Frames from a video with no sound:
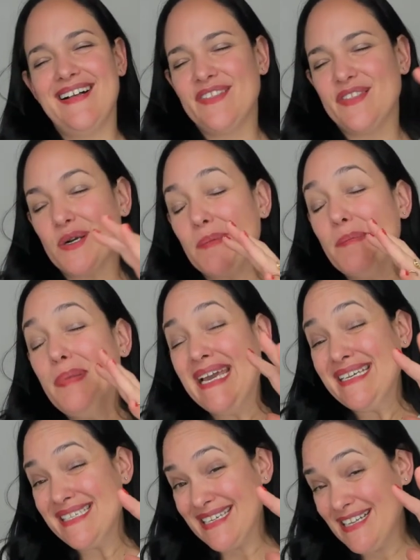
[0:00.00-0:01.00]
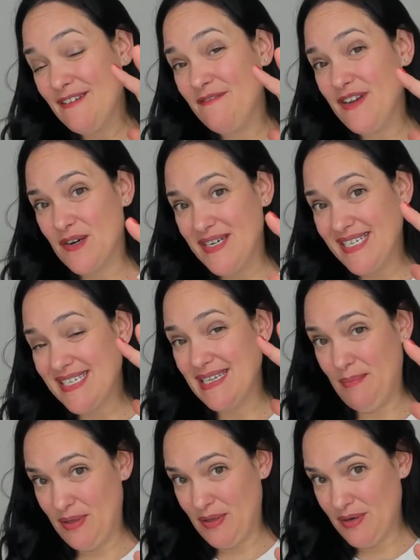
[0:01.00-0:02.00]
They're basically very
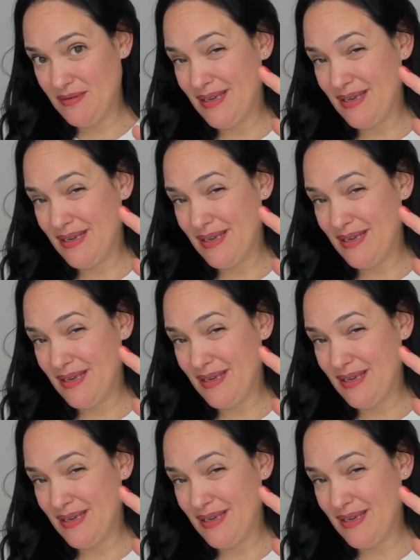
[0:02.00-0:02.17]
similar.